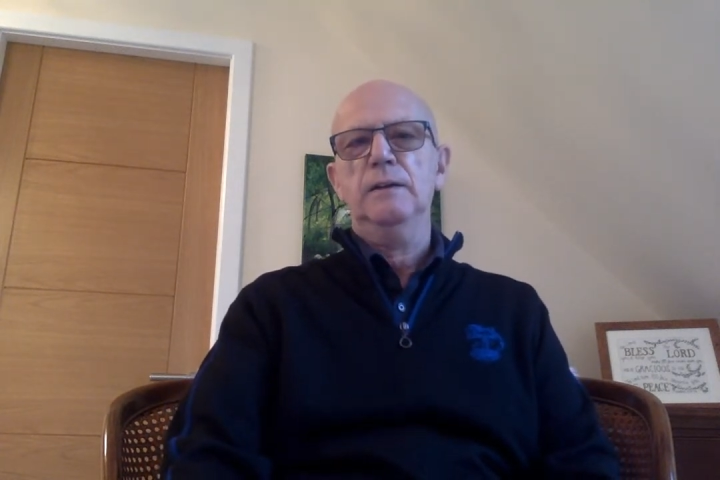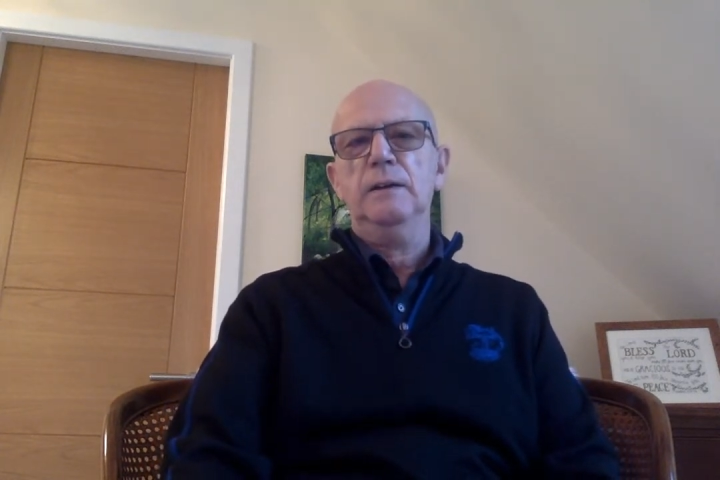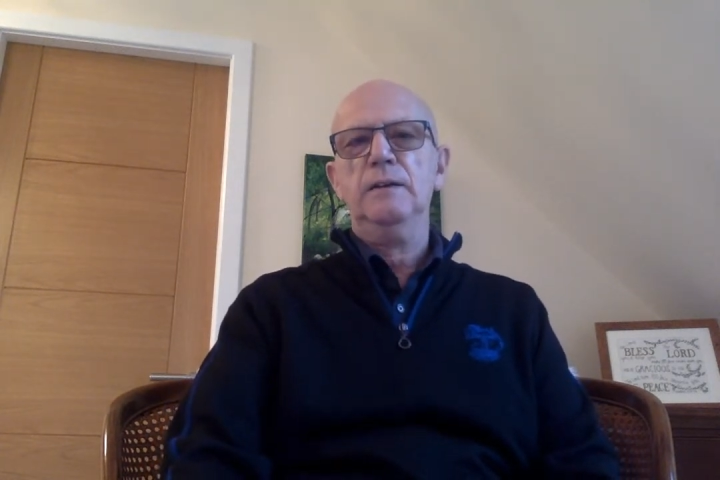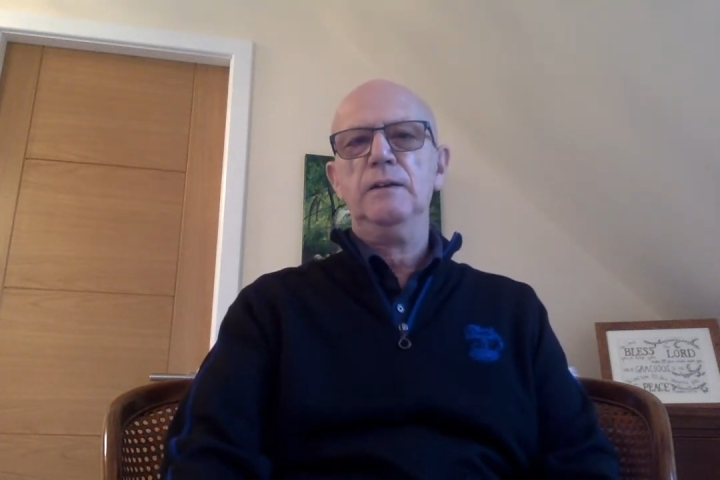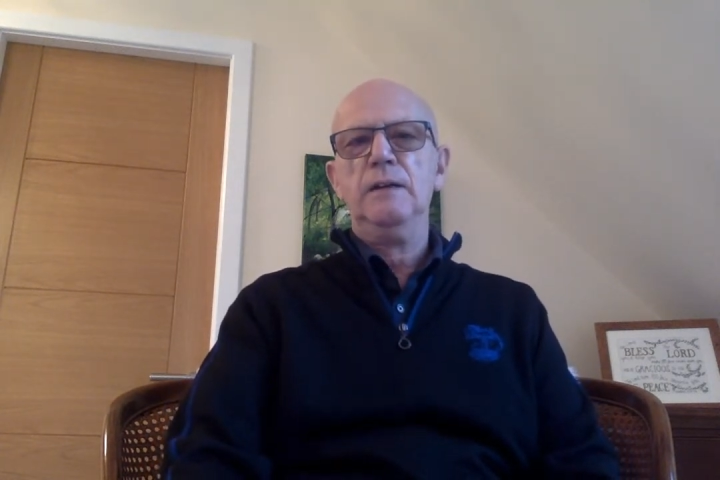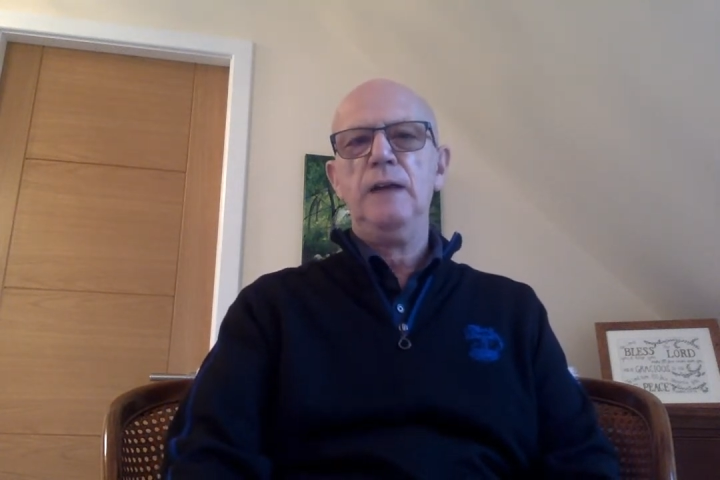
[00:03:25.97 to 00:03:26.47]

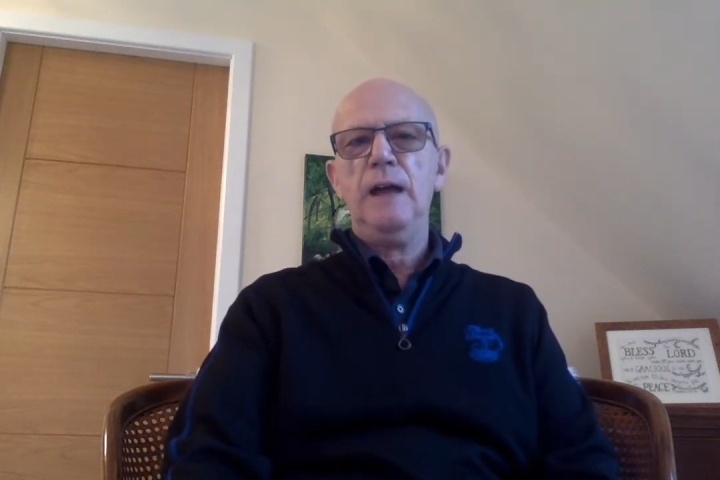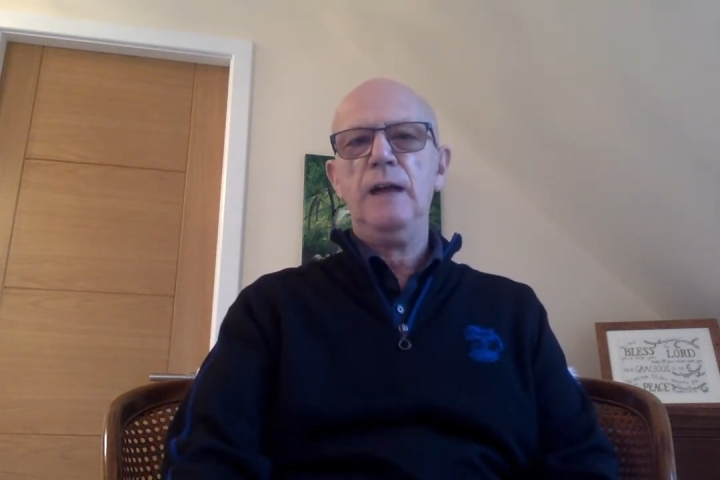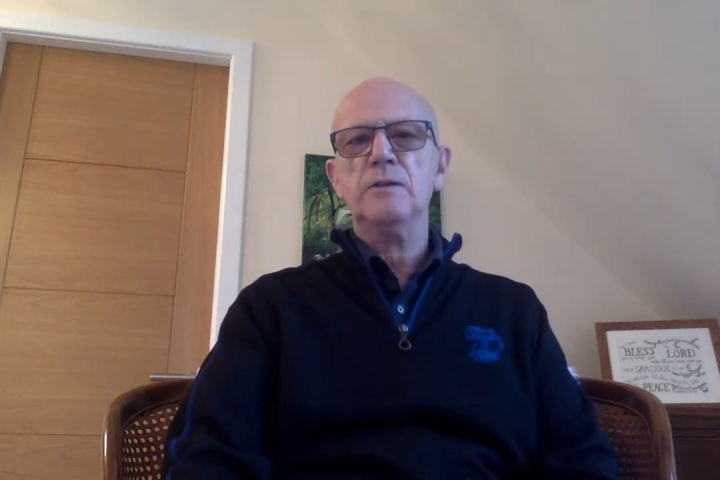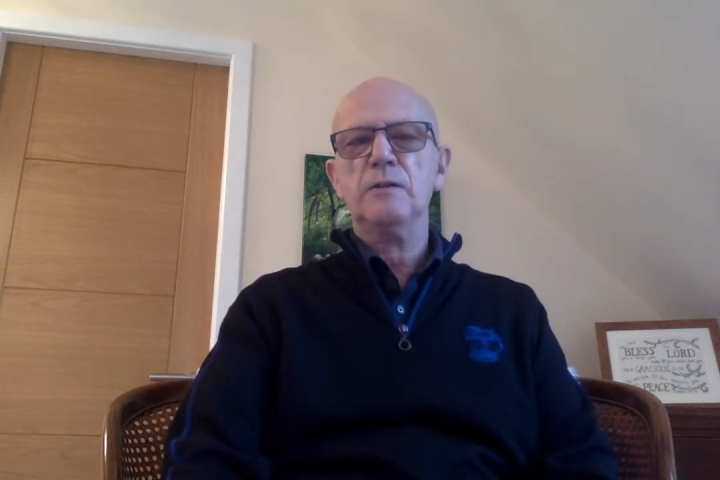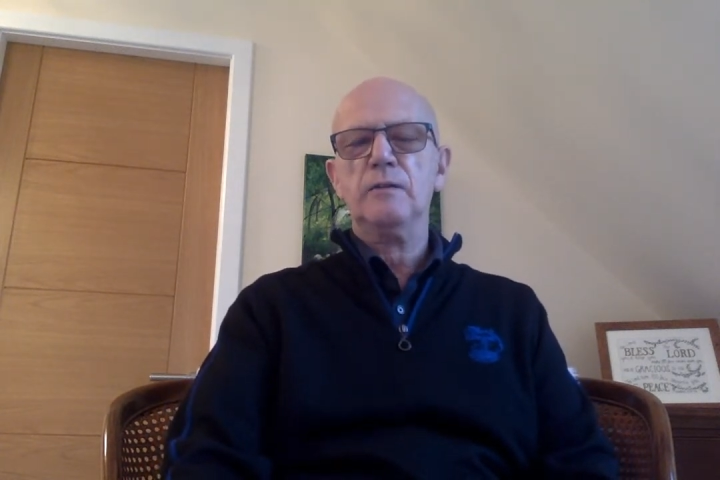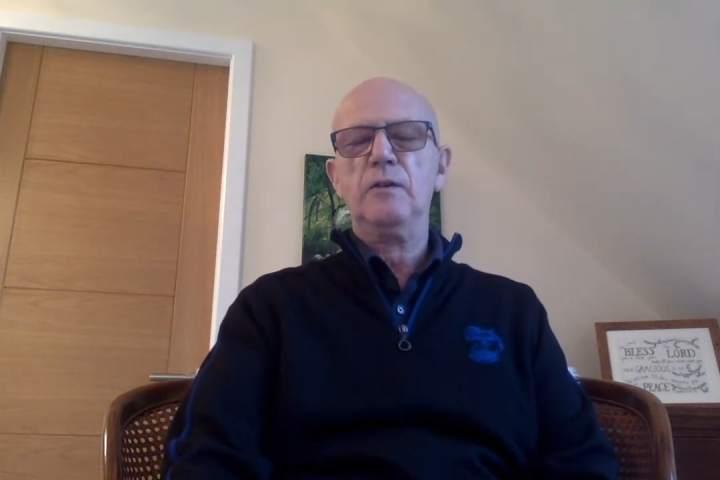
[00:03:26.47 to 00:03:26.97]
into the hands of